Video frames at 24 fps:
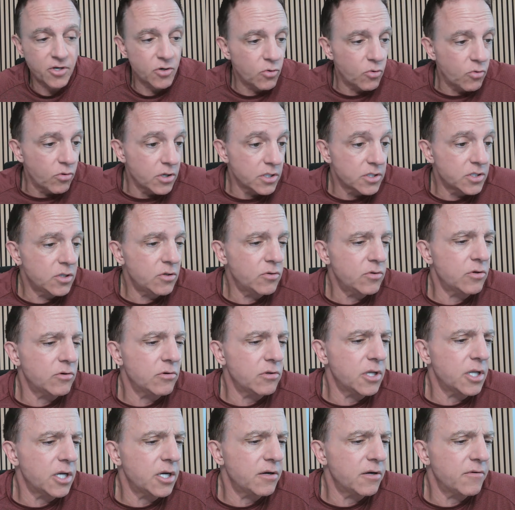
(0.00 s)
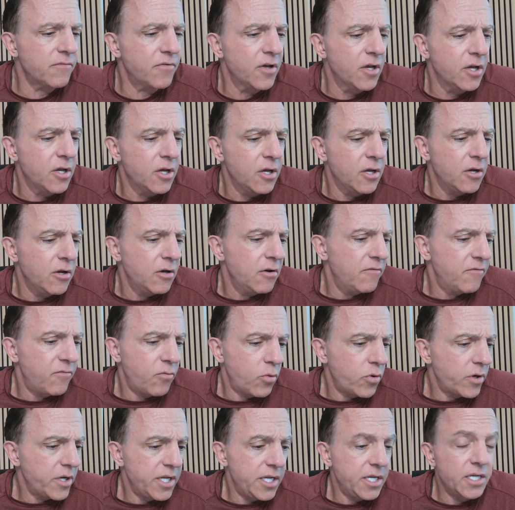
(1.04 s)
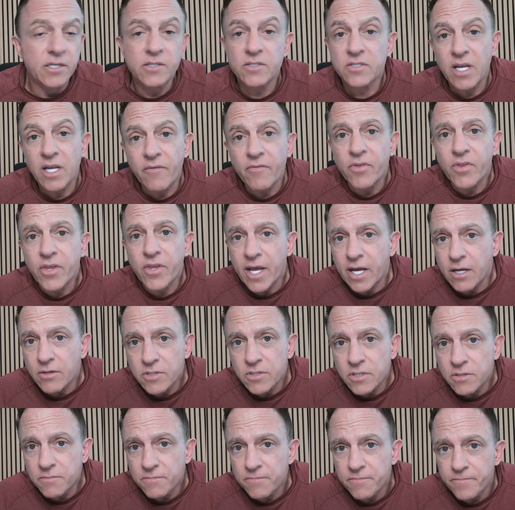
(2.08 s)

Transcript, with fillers: or a total of forty seven thousand,